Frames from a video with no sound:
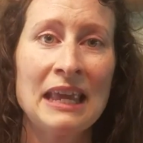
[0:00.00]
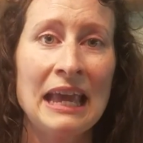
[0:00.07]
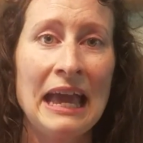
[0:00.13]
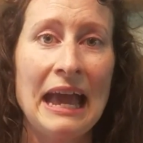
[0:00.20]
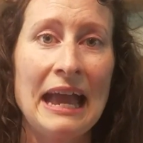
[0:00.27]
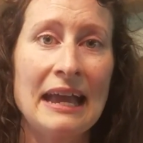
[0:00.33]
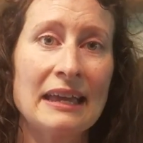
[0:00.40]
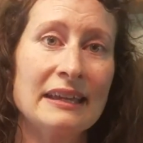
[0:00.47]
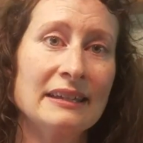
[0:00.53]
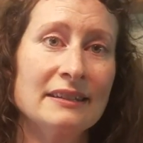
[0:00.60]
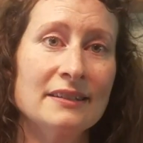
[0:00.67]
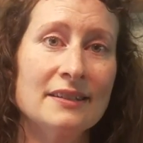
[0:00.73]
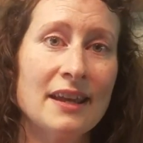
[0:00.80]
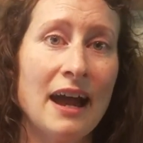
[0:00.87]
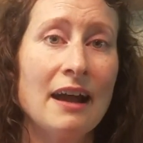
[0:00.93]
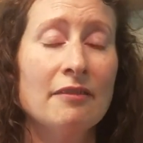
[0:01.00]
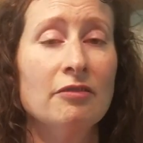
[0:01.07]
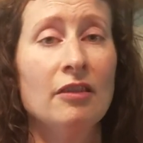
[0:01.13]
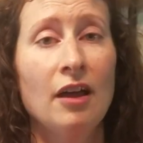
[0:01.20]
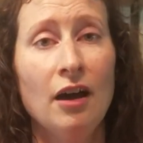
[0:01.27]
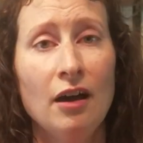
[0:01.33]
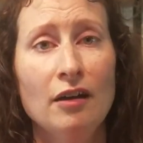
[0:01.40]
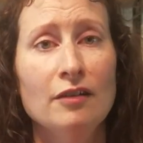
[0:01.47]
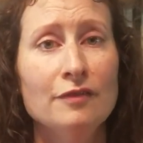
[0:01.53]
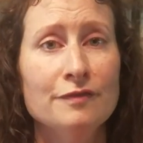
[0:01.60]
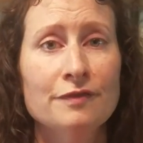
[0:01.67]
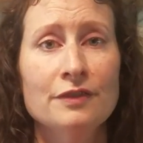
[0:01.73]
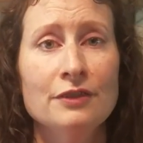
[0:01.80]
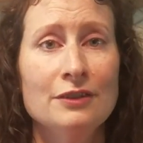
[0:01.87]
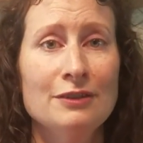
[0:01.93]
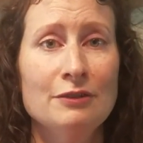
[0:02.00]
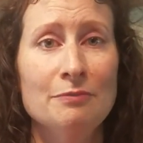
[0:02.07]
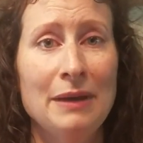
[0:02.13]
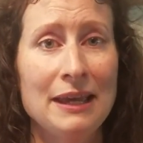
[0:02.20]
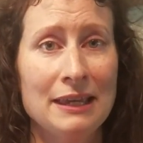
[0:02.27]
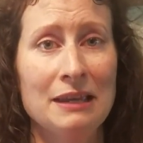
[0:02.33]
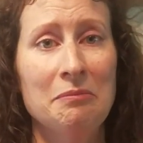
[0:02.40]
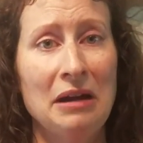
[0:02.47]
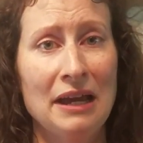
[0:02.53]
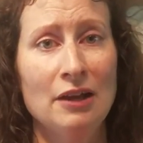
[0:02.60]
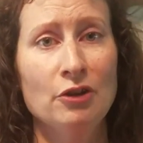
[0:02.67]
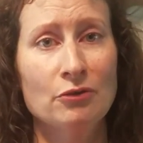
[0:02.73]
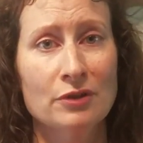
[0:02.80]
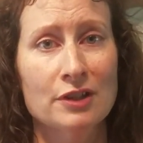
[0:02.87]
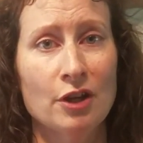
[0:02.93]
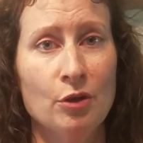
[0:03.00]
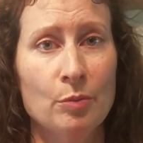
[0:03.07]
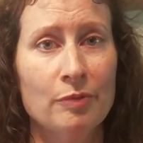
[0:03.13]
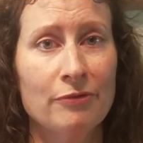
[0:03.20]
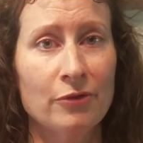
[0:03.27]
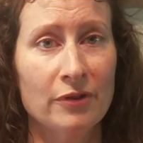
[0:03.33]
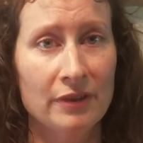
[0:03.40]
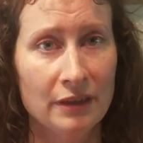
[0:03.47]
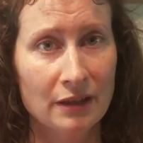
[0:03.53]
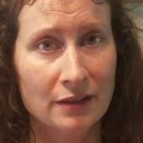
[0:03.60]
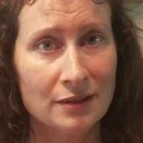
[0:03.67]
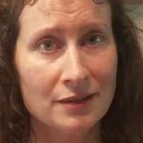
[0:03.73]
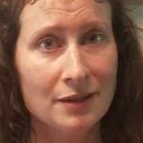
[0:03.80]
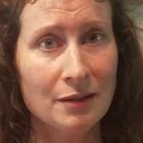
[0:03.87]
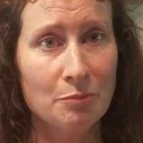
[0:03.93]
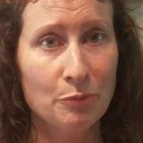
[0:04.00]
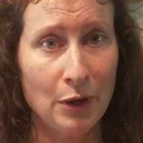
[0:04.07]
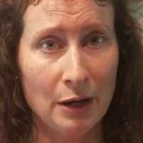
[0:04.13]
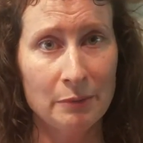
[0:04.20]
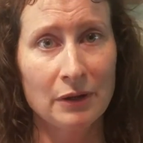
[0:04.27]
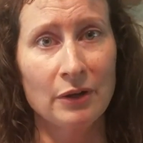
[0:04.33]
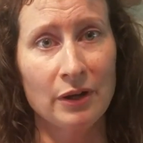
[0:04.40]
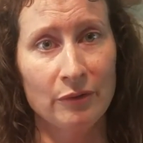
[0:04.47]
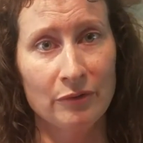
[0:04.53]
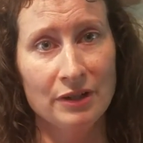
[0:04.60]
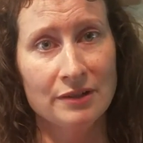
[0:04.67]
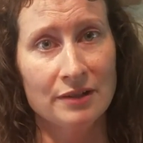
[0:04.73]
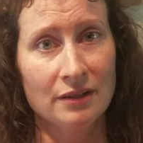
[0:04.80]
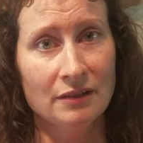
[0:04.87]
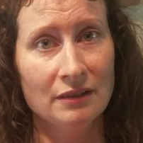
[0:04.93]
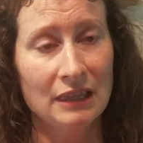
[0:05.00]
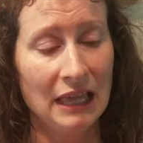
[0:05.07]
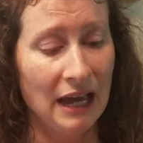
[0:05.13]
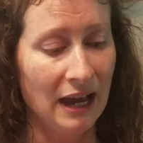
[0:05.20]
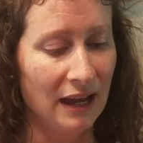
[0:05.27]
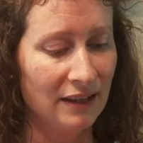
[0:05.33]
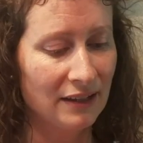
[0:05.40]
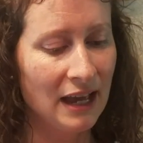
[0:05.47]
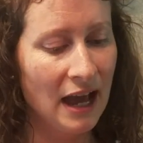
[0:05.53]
And I love making my own soap for this primary reason, that